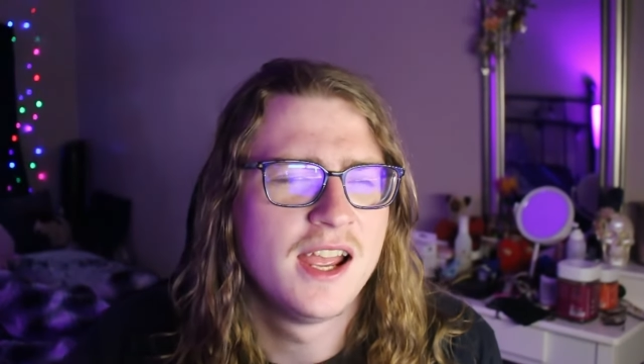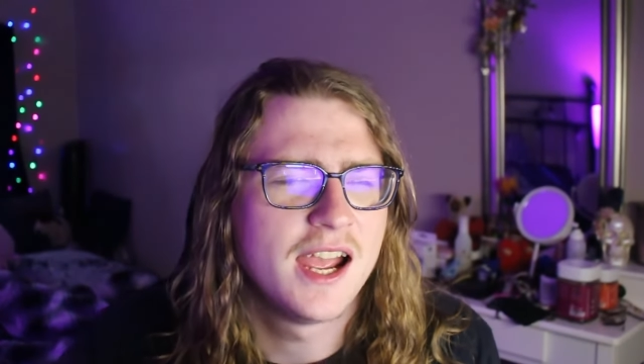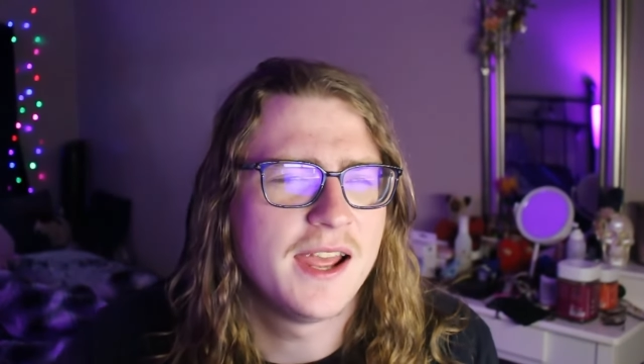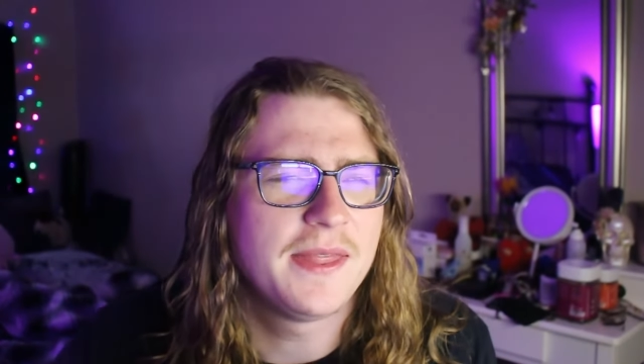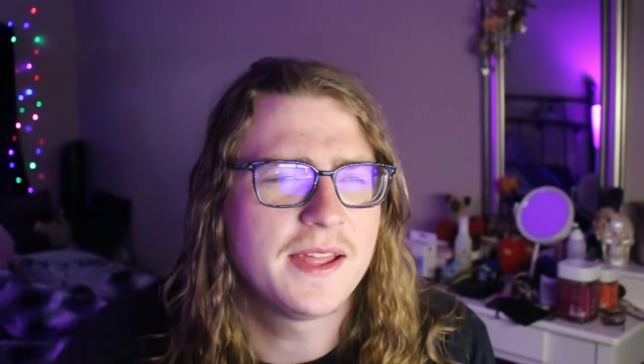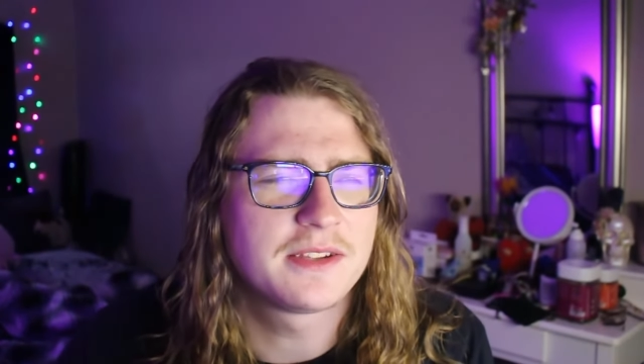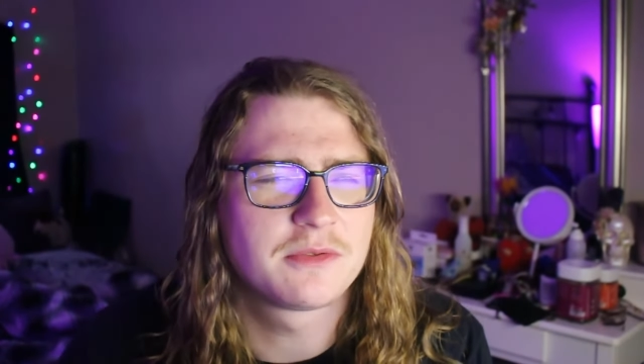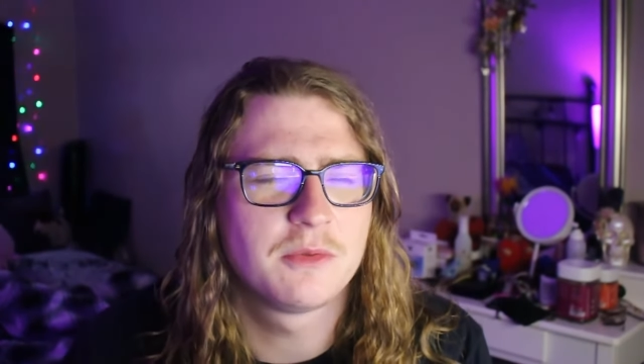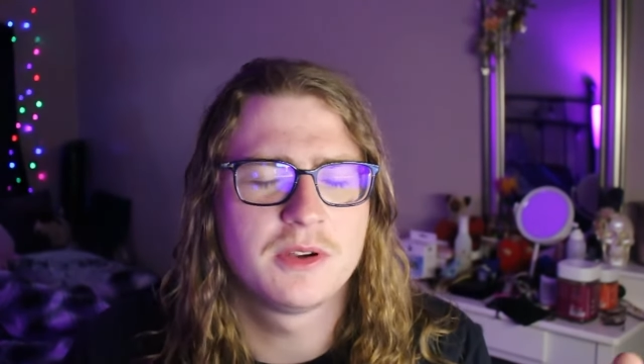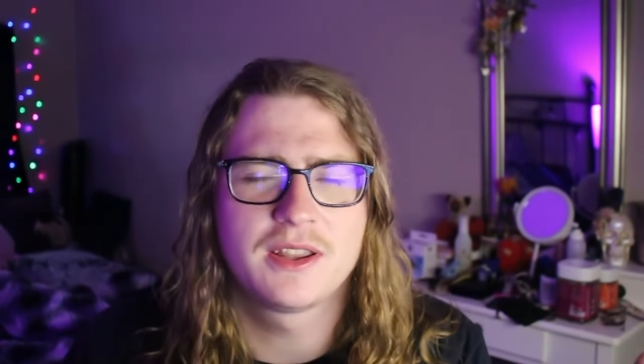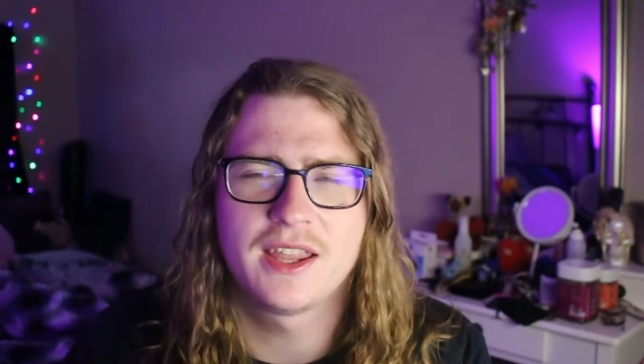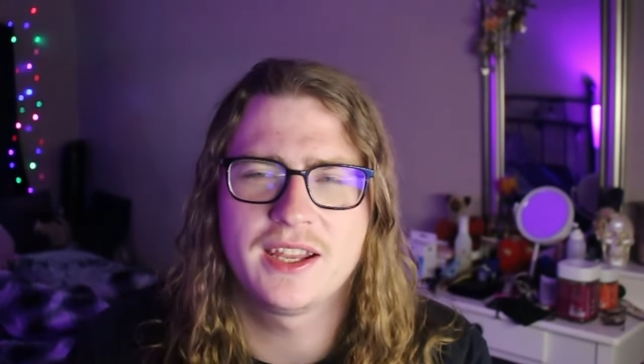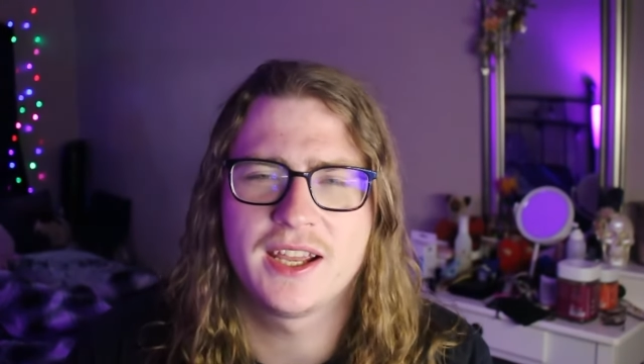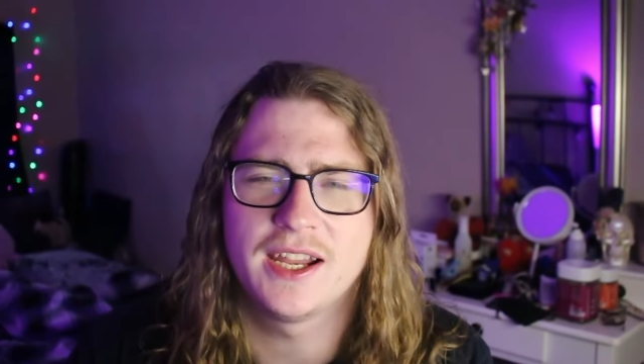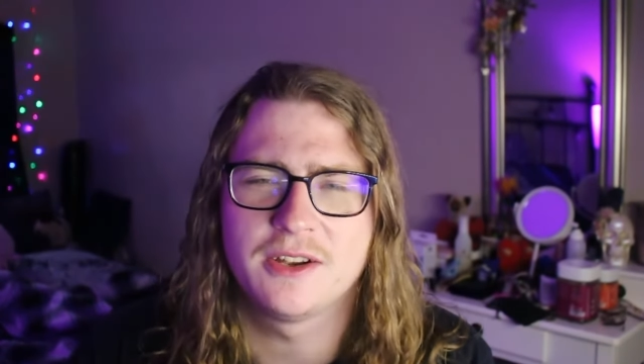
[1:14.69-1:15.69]
and that's one
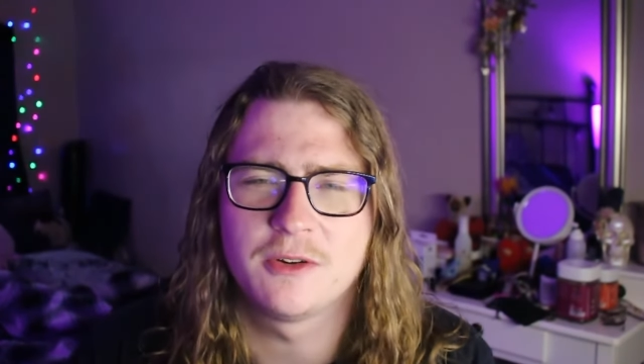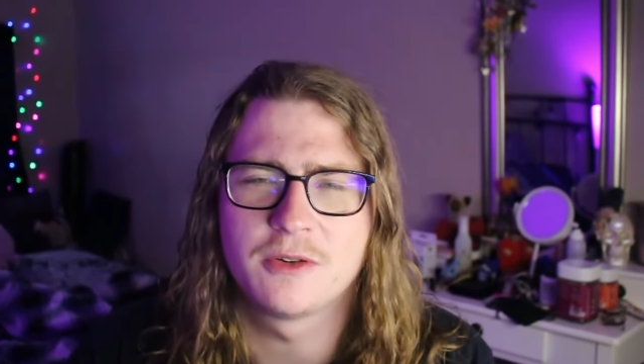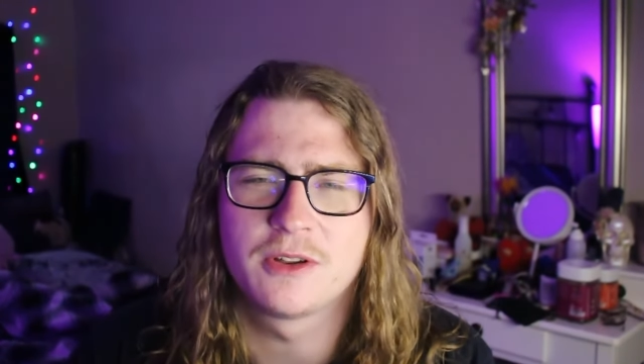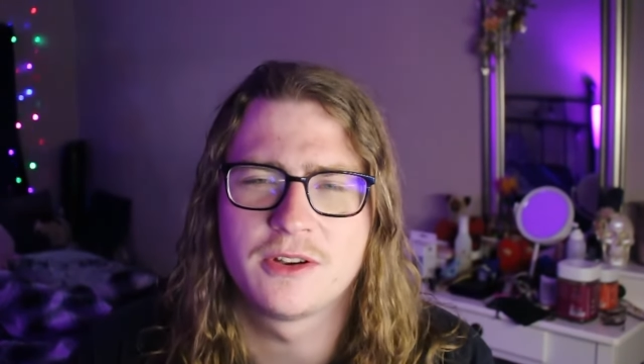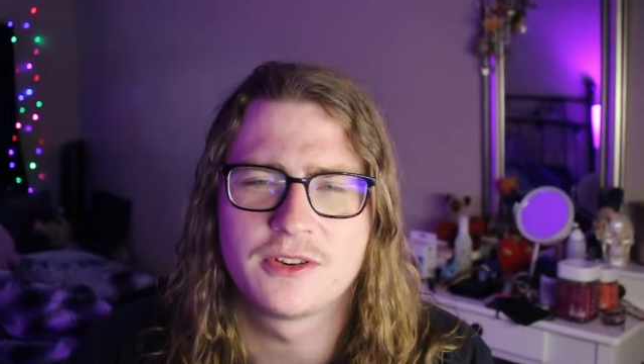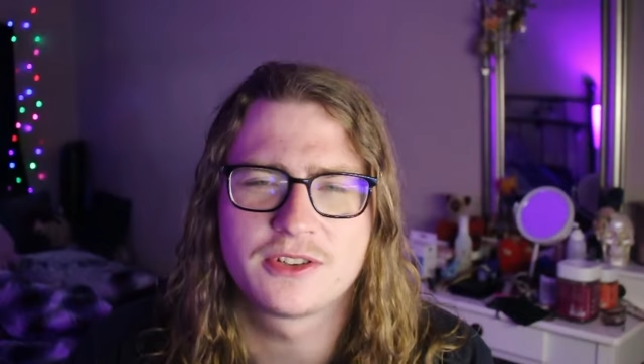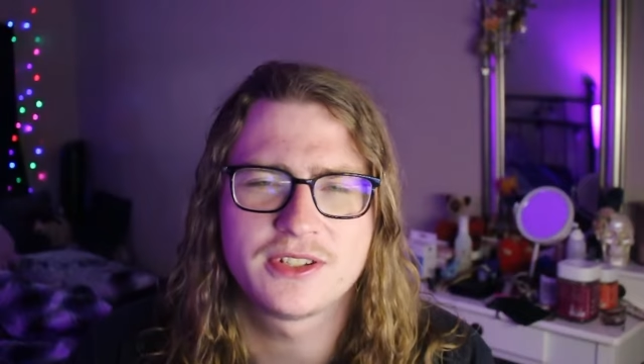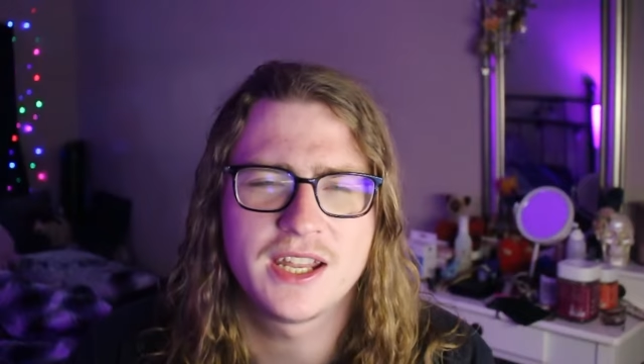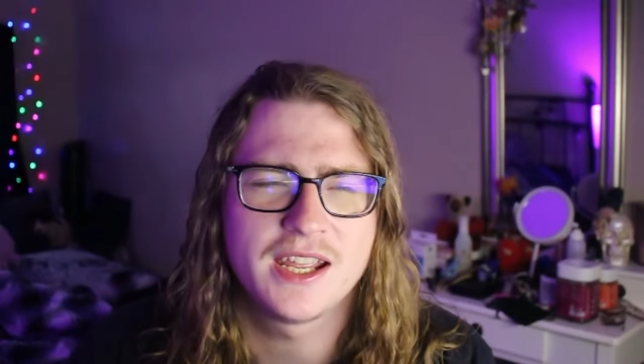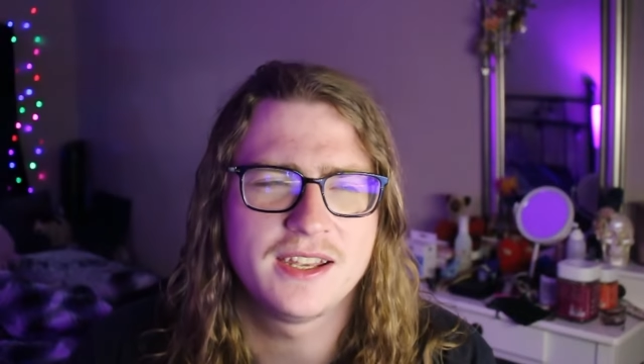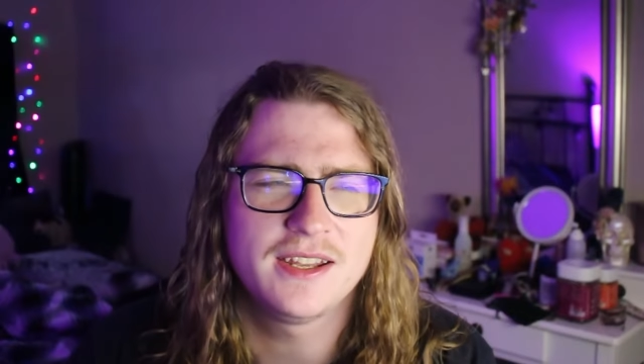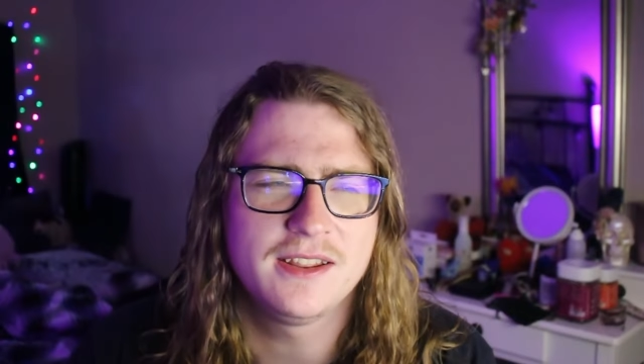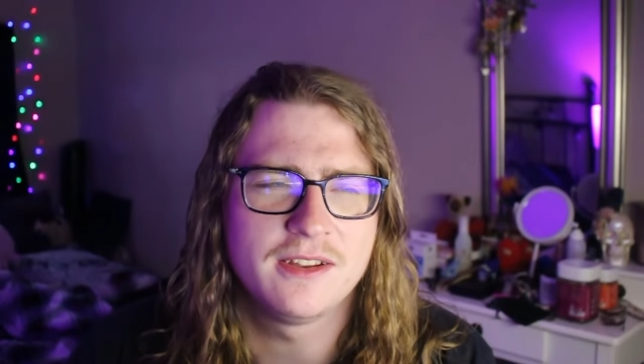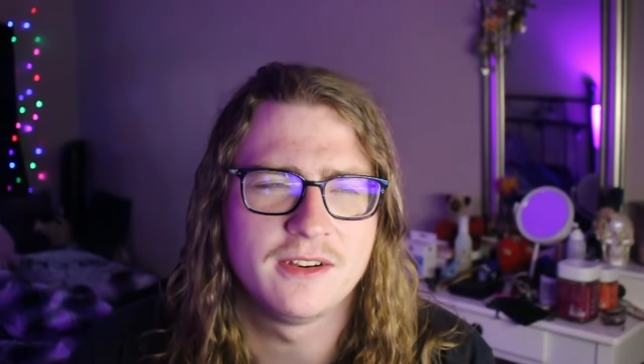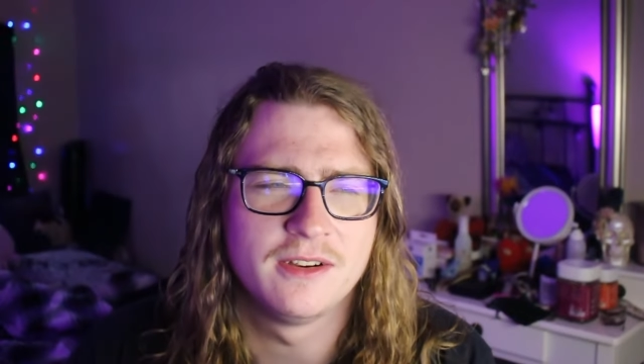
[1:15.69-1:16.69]
thing I don't understand
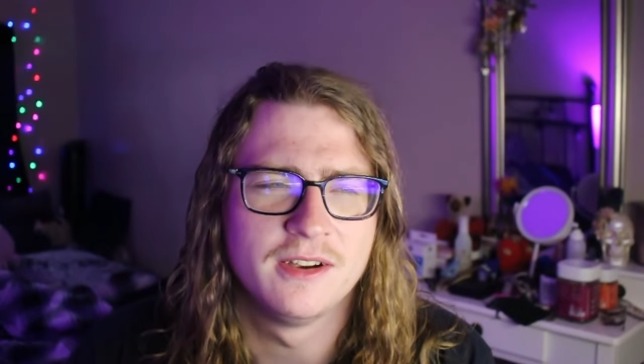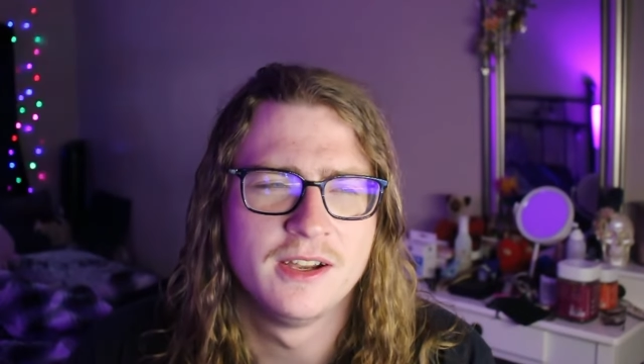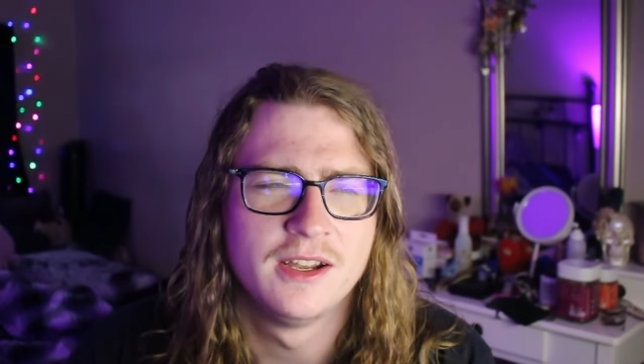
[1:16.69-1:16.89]
either.